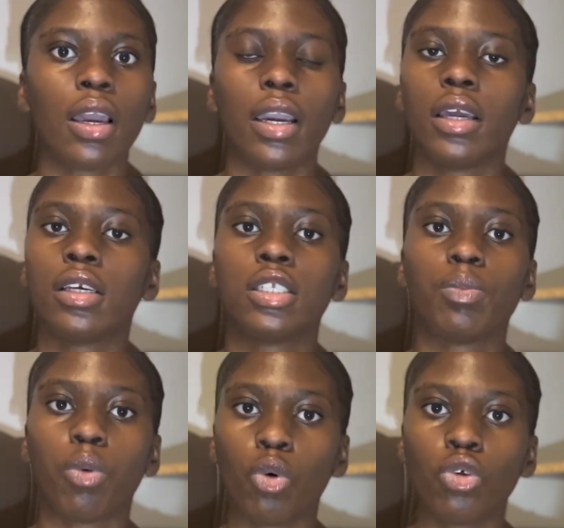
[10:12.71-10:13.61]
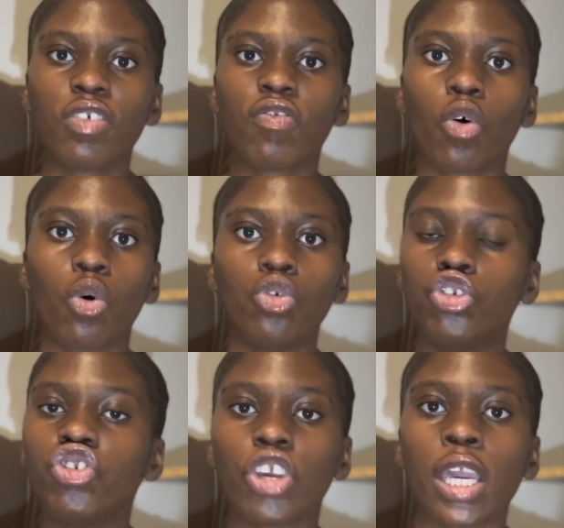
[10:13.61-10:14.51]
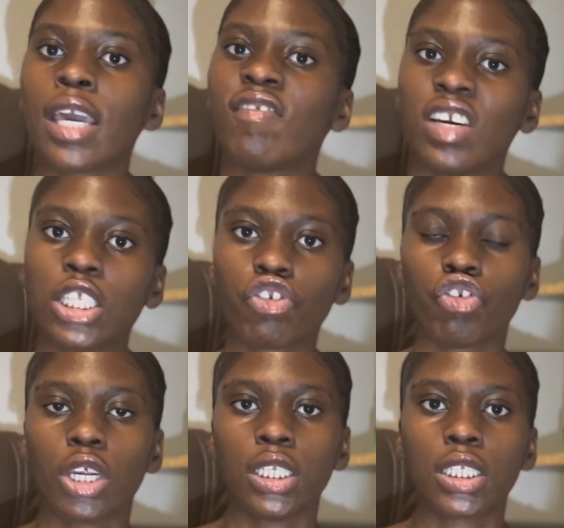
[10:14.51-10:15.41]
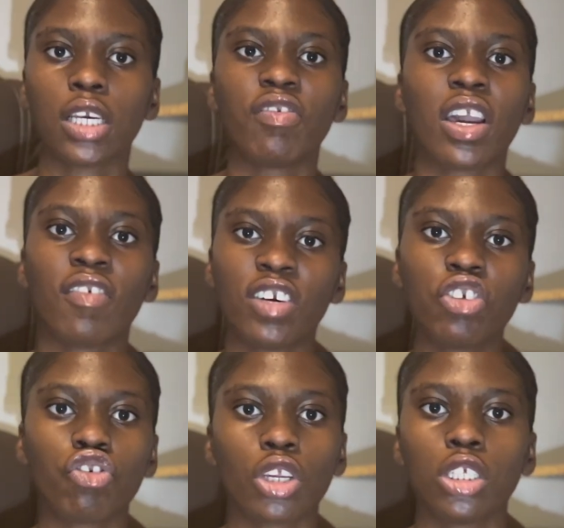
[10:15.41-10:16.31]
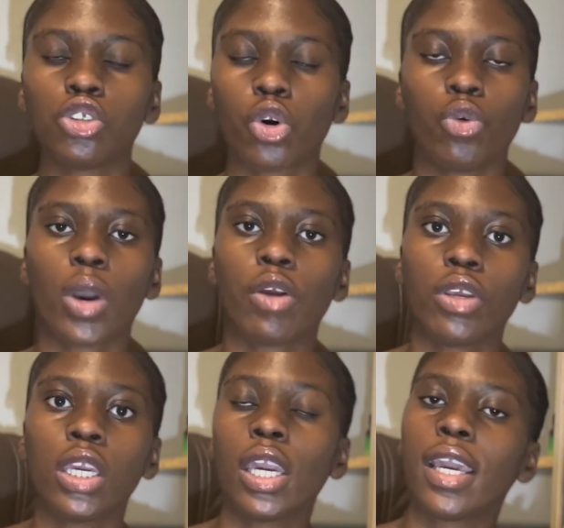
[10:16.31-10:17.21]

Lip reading: It is both for UJ and vet students. If you're a vet student, don't worry.